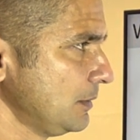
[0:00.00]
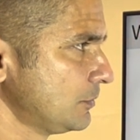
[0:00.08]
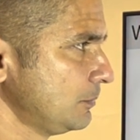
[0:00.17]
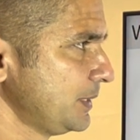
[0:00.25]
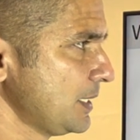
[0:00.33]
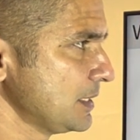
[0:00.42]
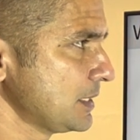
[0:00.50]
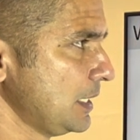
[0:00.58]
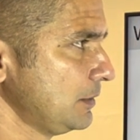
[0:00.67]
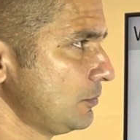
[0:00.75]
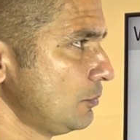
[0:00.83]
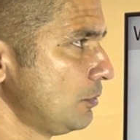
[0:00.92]
Super nice guy
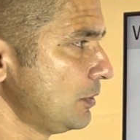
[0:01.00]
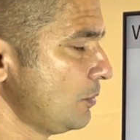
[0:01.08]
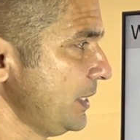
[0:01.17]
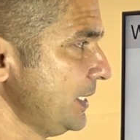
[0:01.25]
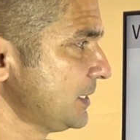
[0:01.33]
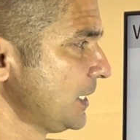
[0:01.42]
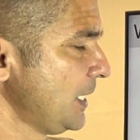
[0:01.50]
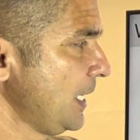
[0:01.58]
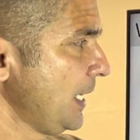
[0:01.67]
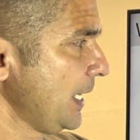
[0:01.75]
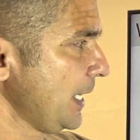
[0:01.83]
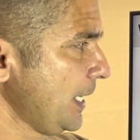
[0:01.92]
to work with,
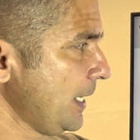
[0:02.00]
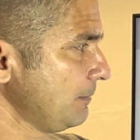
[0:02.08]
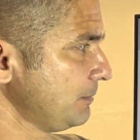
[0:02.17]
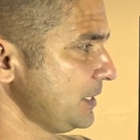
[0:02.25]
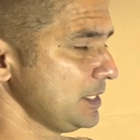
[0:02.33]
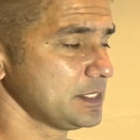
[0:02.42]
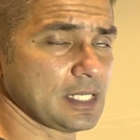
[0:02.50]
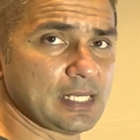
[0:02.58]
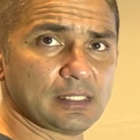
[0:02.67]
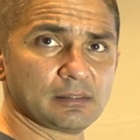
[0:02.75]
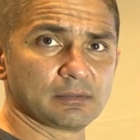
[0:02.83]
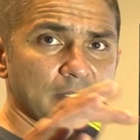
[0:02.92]
and he's
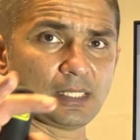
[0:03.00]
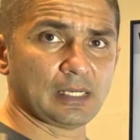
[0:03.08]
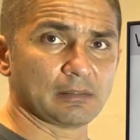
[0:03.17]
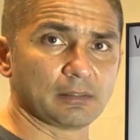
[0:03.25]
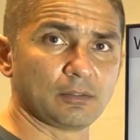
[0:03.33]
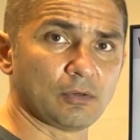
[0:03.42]
like a